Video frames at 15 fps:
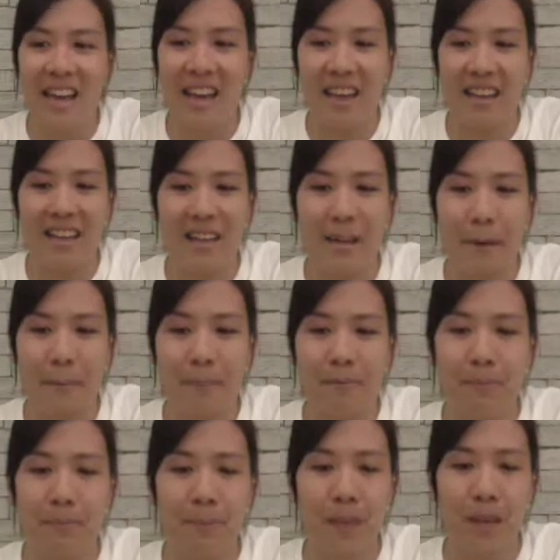And
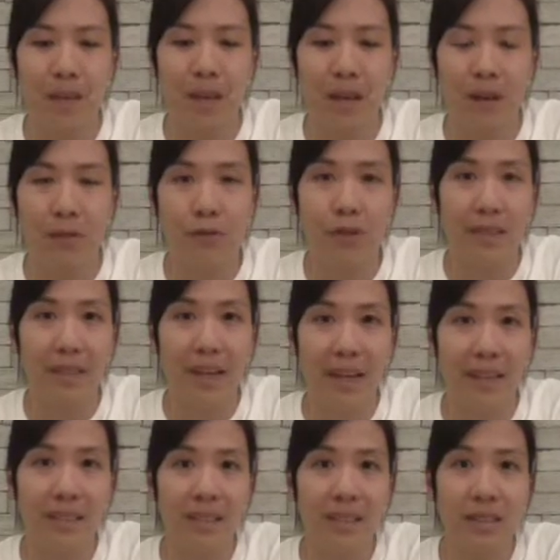for the
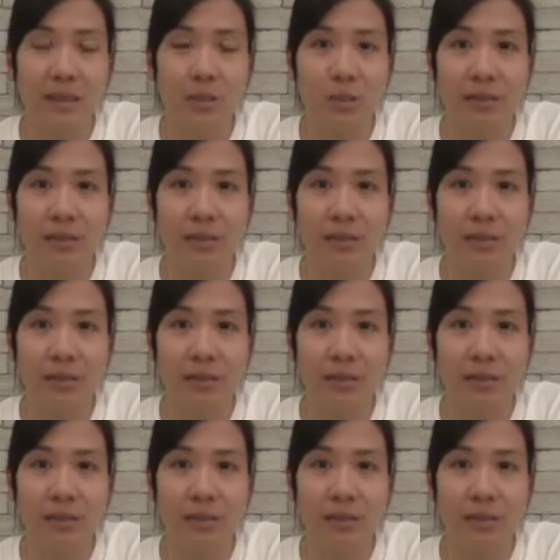classes